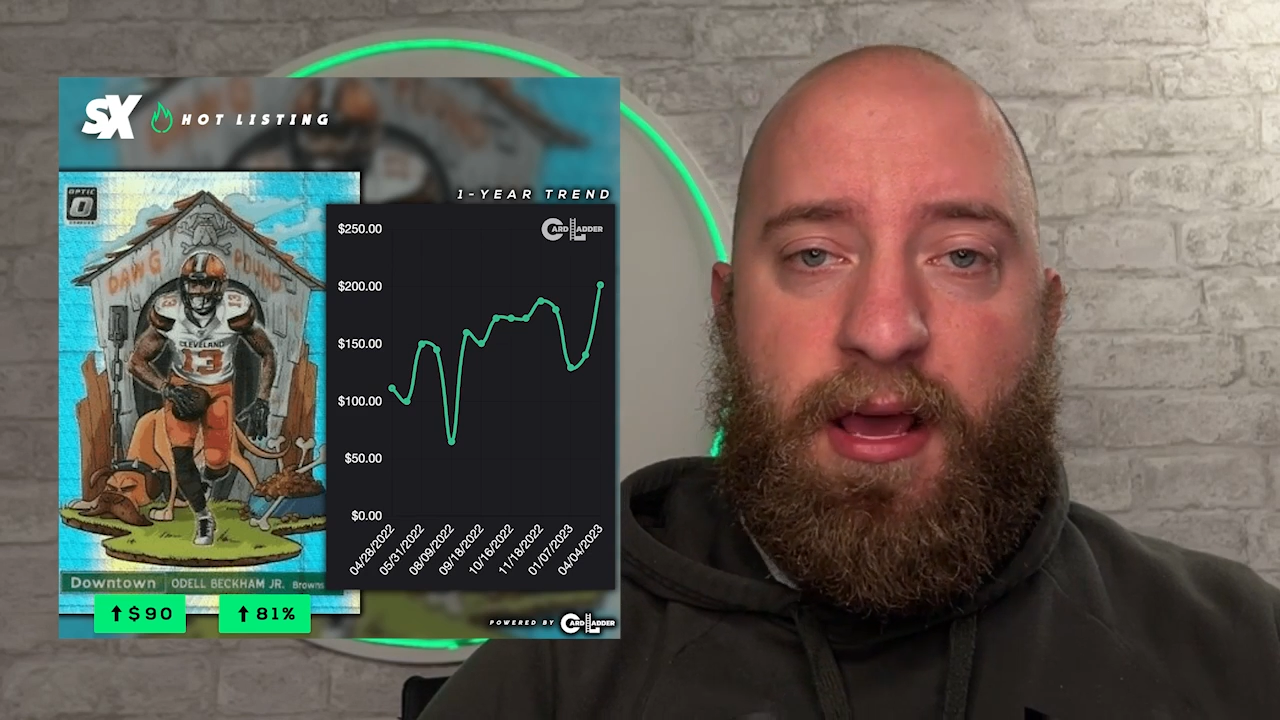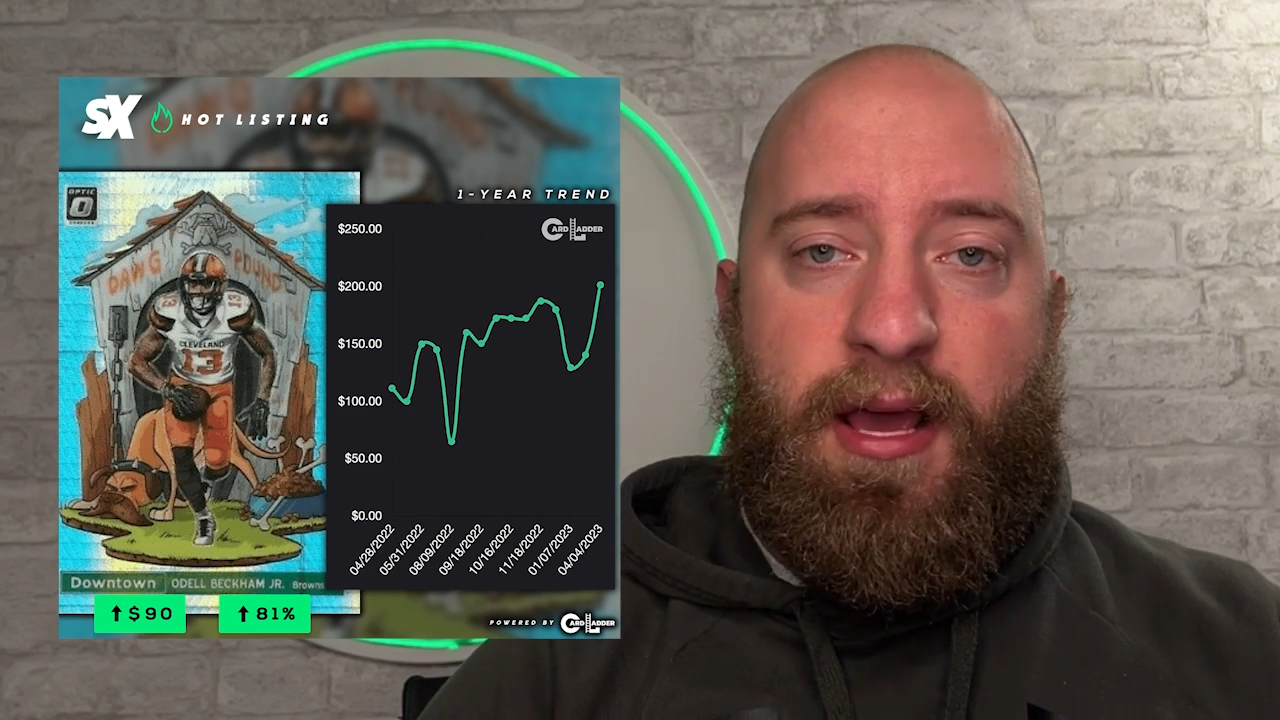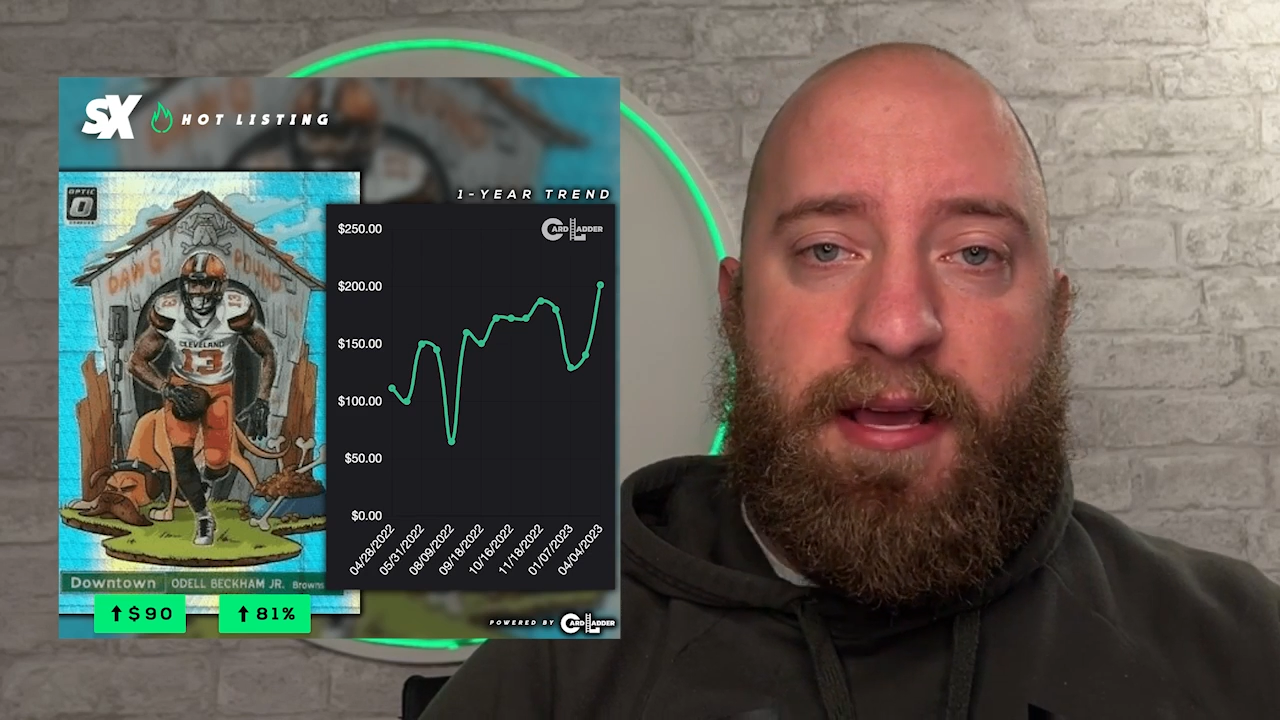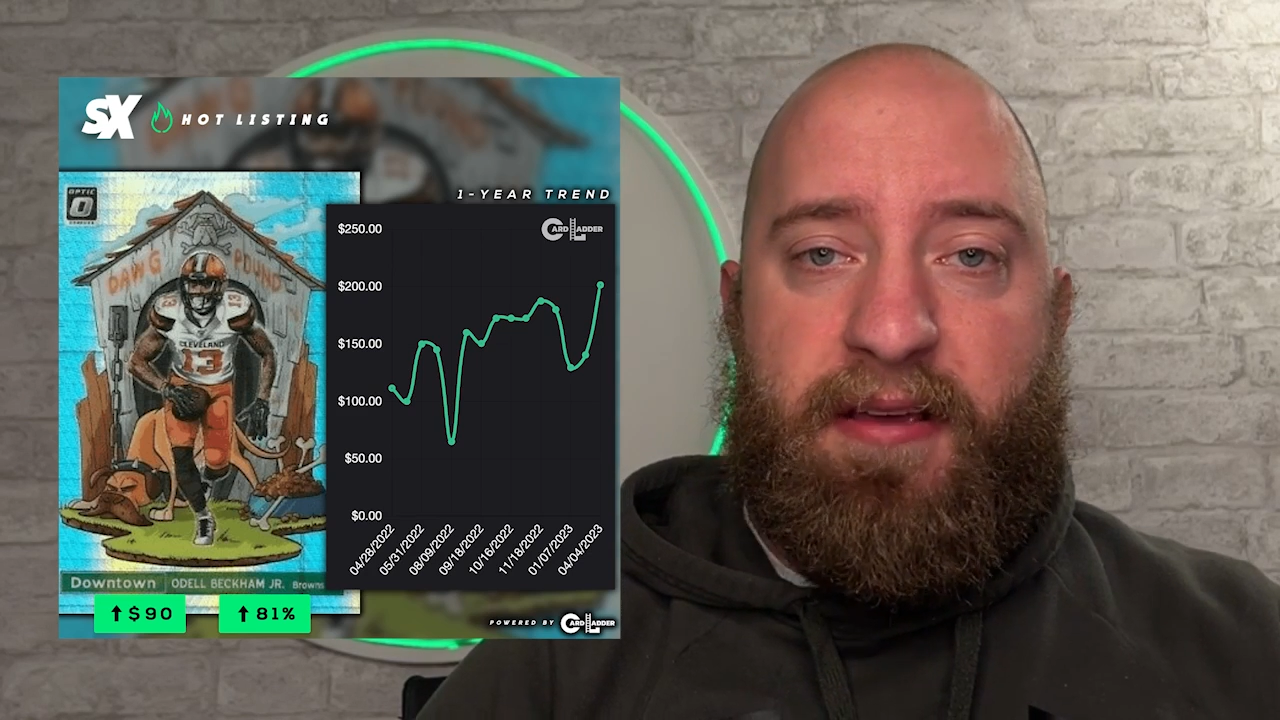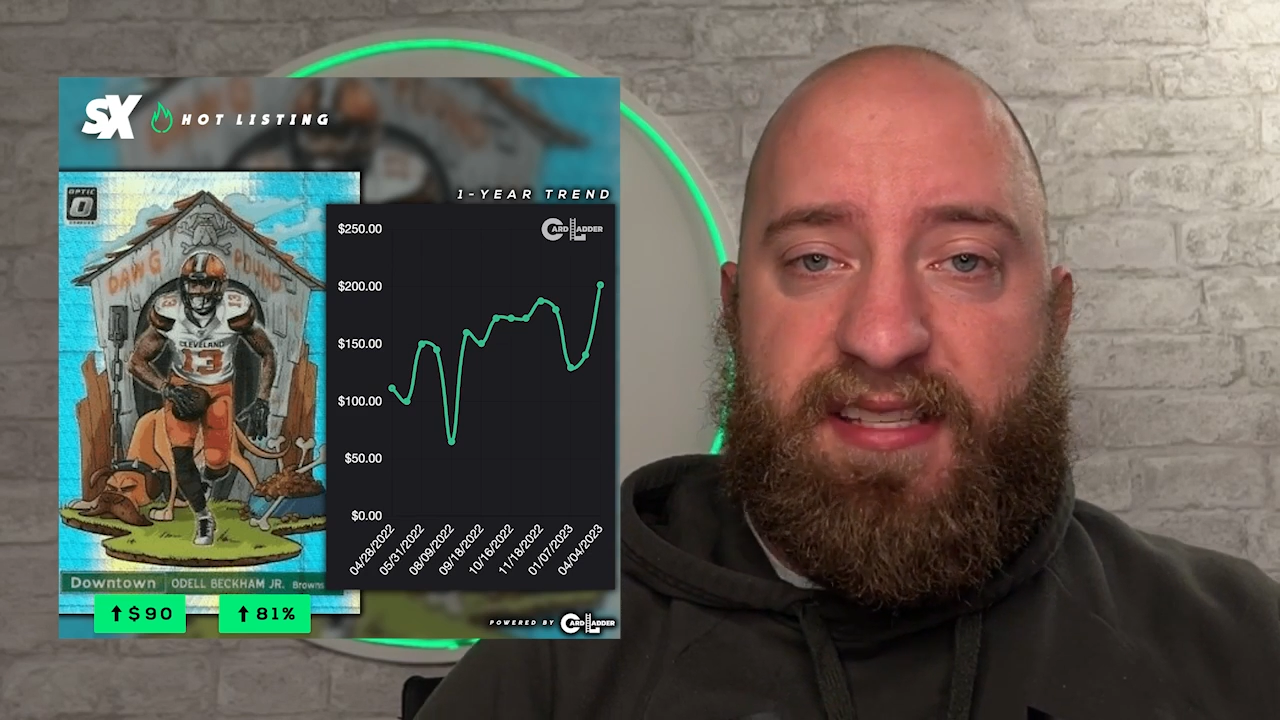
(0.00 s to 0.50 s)

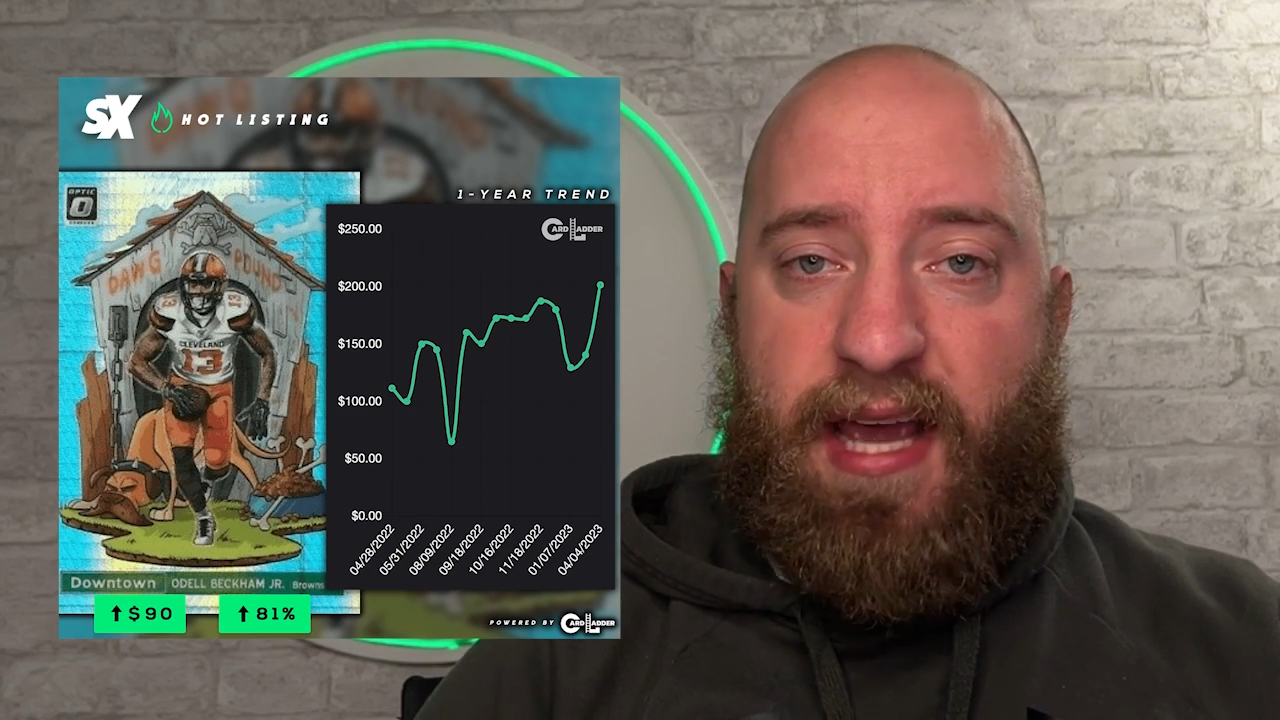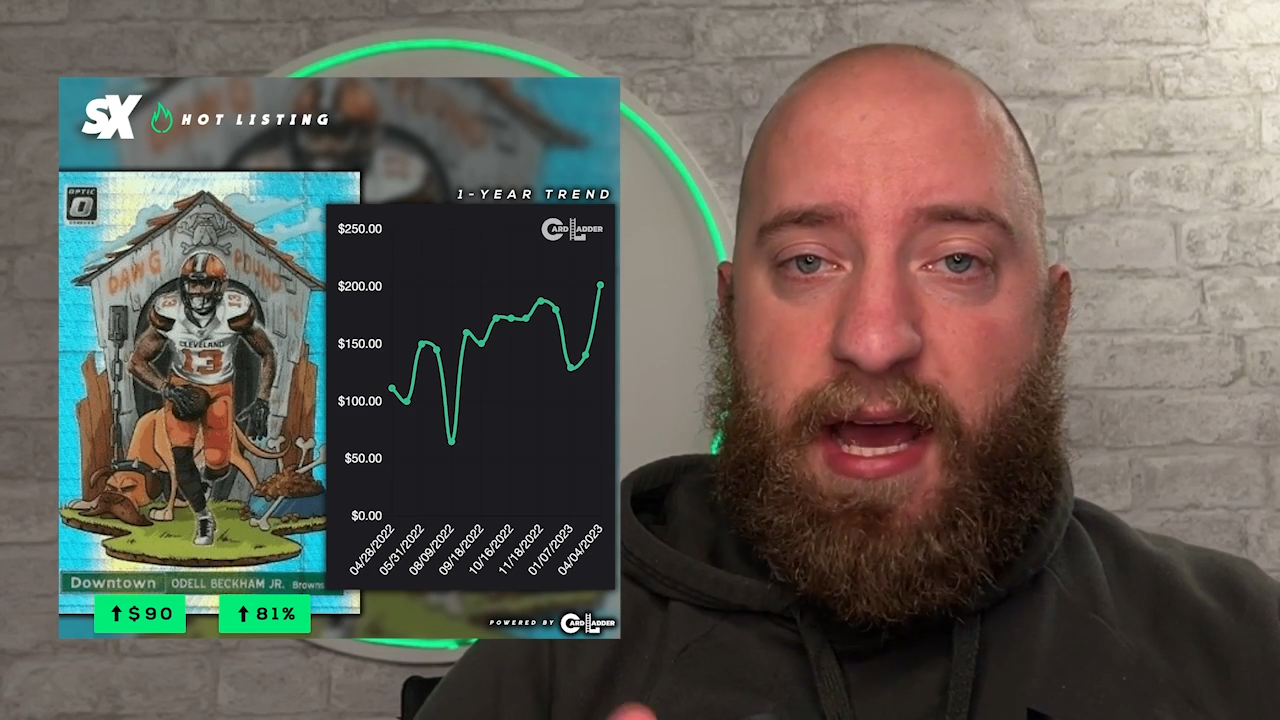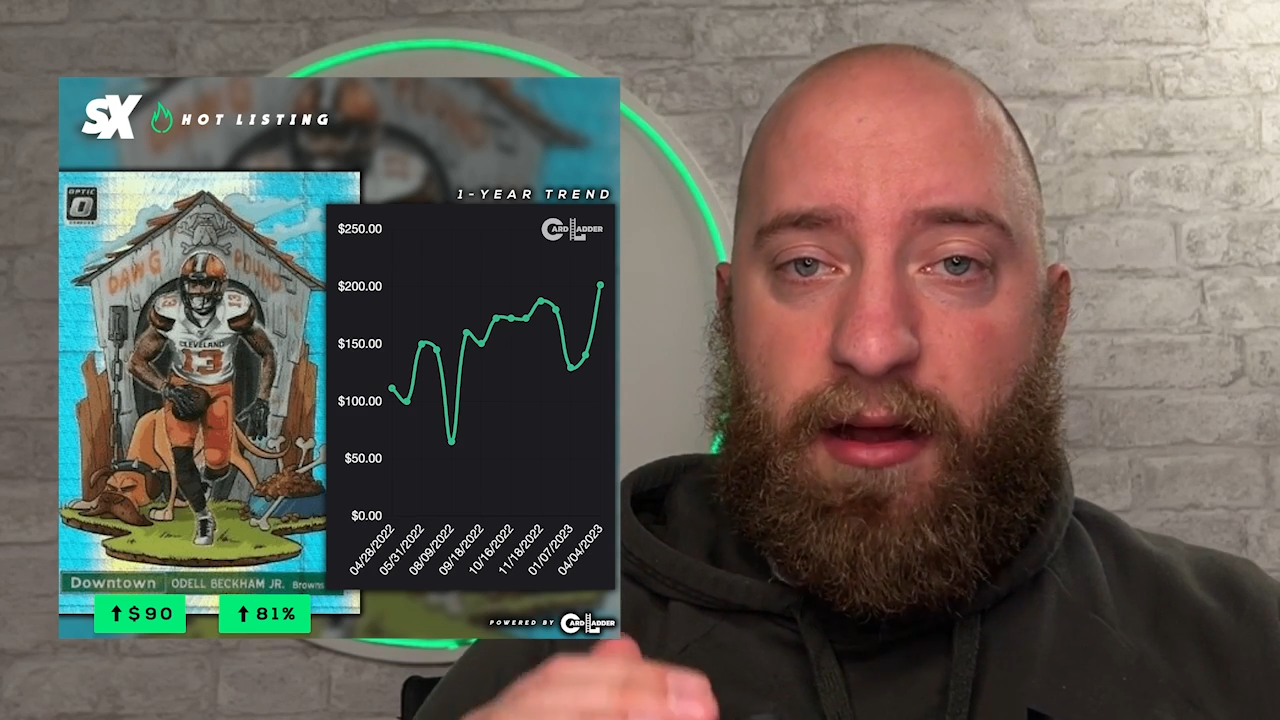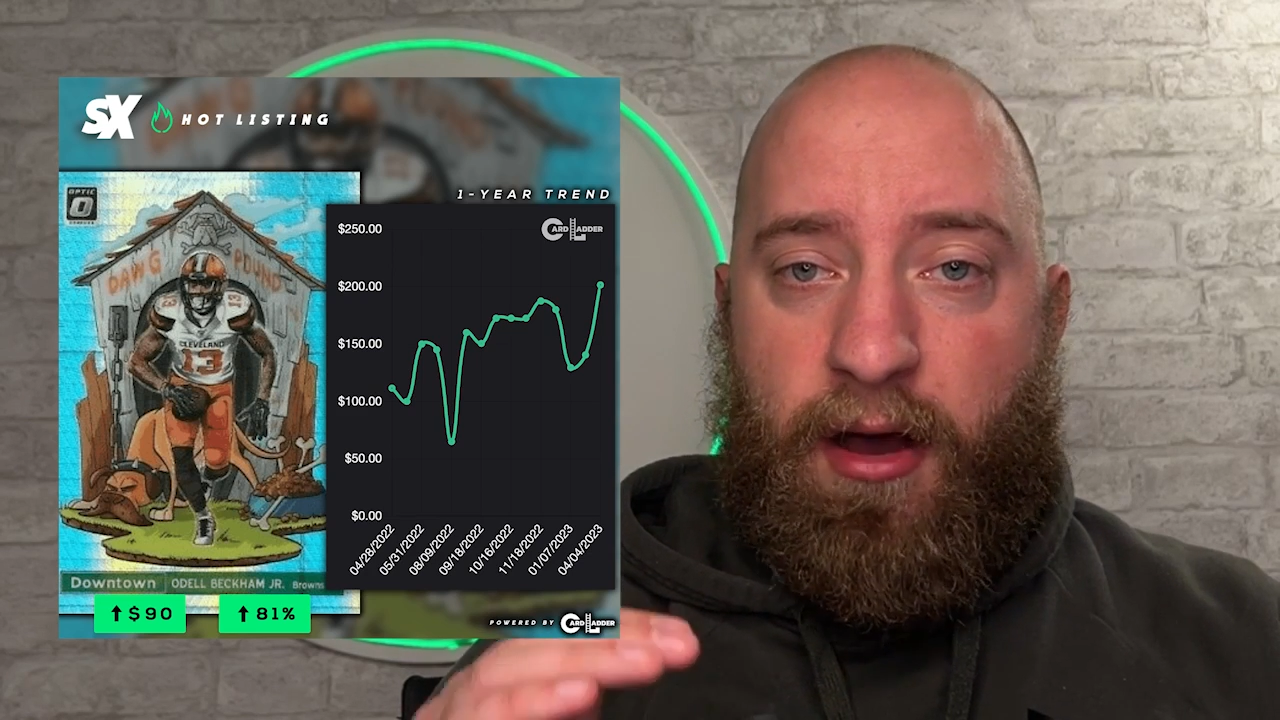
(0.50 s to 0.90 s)
He's had